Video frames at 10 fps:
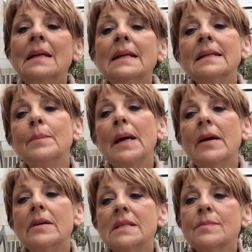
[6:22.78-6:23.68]
Little
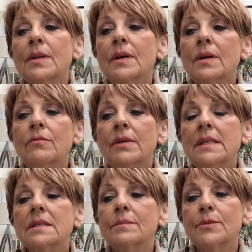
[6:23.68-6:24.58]
Bear and his mother
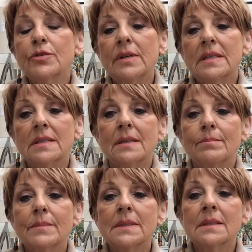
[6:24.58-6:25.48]
reached some tree
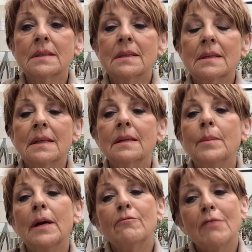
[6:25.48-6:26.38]
stumps. Little
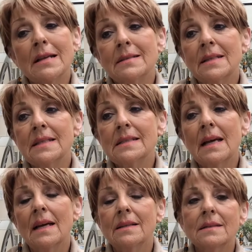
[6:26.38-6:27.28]
Bear rested his
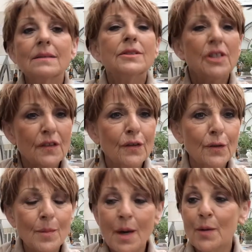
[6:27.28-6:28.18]
head just for a
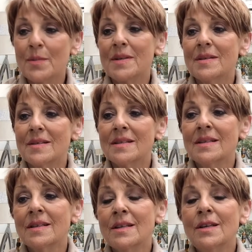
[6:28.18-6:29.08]
moment.
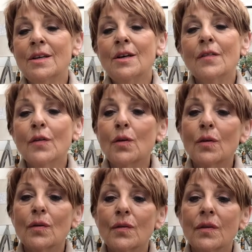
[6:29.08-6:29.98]
Of
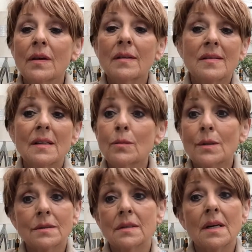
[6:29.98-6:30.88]
course, he still
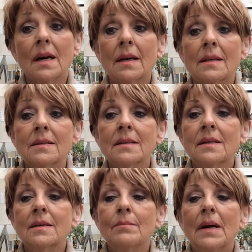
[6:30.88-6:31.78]
wasn't tired.
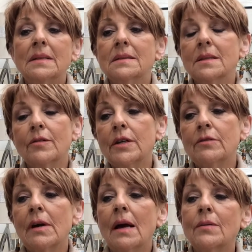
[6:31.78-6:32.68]
Mice scurried
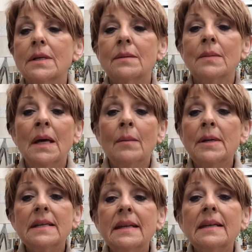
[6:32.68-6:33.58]
around him,
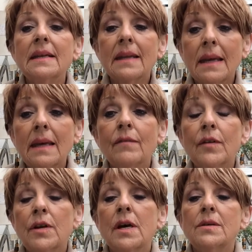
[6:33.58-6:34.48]
but he didn't
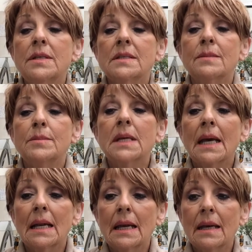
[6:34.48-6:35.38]
even notice them
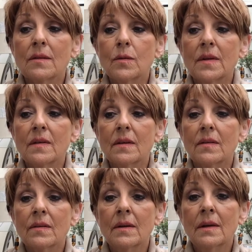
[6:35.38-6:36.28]
tickling his
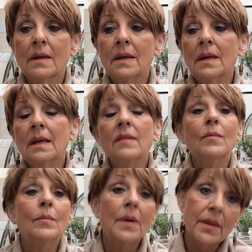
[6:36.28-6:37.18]
whiskers.
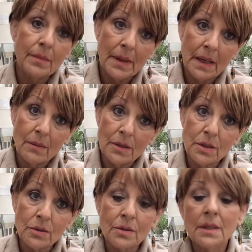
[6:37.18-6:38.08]
Even Mother Bear was
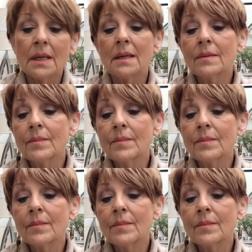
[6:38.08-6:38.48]
yawning.